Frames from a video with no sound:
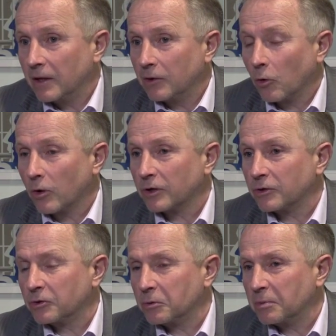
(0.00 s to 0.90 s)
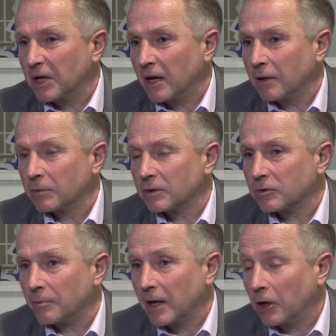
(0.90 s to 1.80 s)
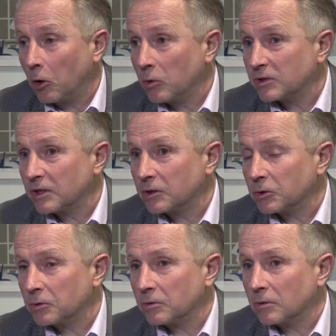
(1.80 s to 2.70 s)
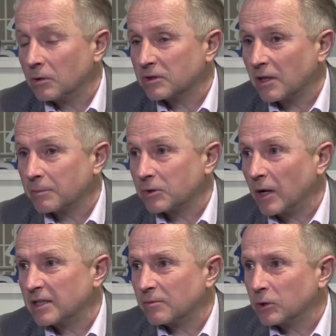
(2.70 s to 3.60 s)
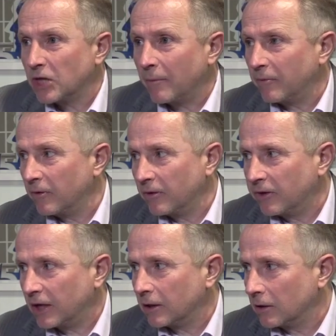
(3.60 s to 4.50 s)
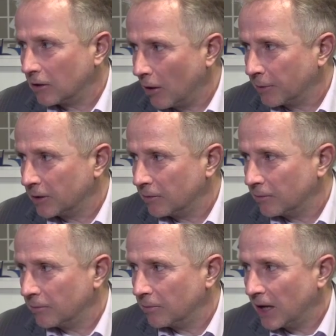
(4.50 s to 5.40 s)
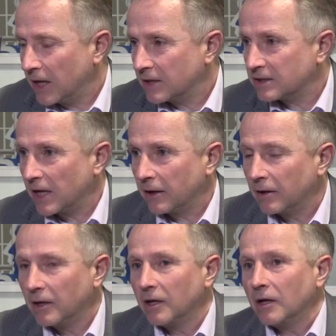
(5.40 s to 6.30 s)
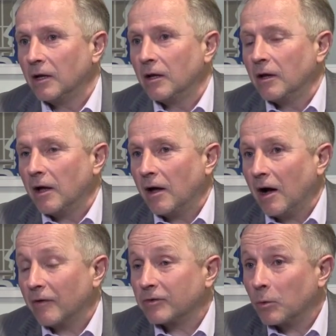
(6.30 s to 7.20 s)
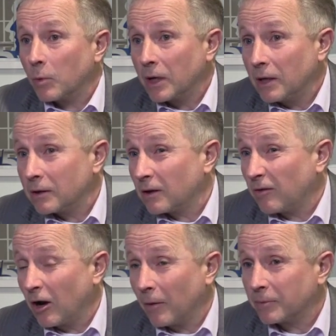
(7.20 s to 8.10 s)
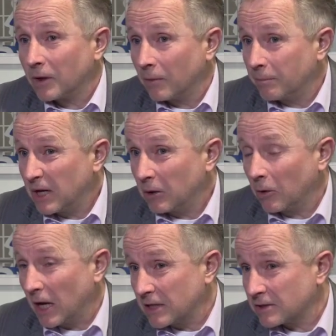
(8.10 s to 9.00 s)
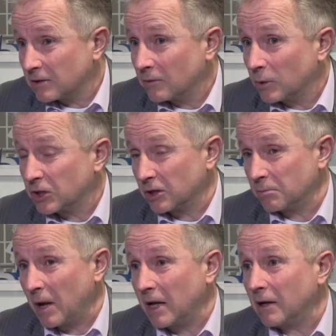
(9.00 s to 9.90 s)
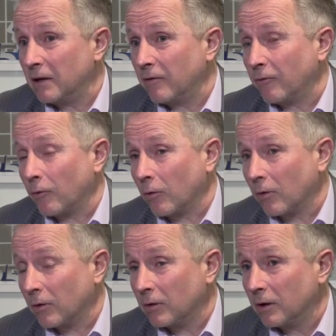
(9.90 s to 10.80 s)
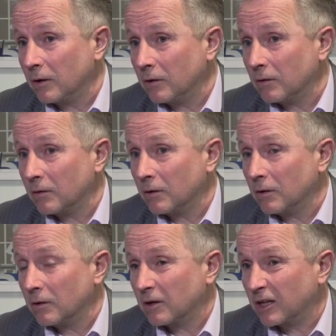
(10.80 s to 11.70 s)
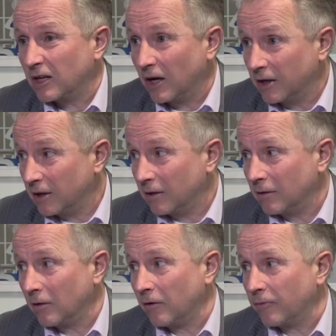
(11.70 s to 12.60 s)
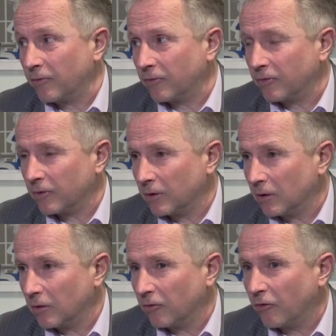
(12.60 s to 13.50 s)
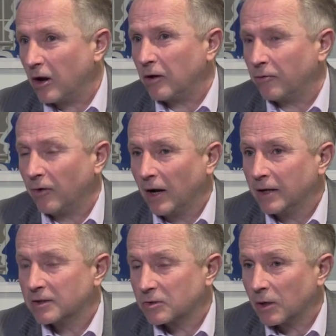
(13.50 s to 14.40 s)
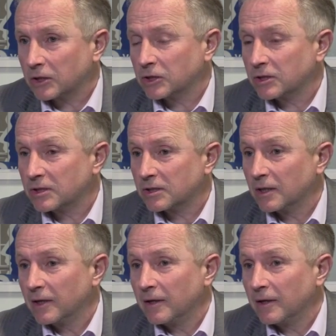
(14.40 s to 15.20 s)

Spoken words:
in order to be able to make holes into substrates which have thicker copper plates. And after we developed a pico laser, which is mainly for cutting of very fine structures,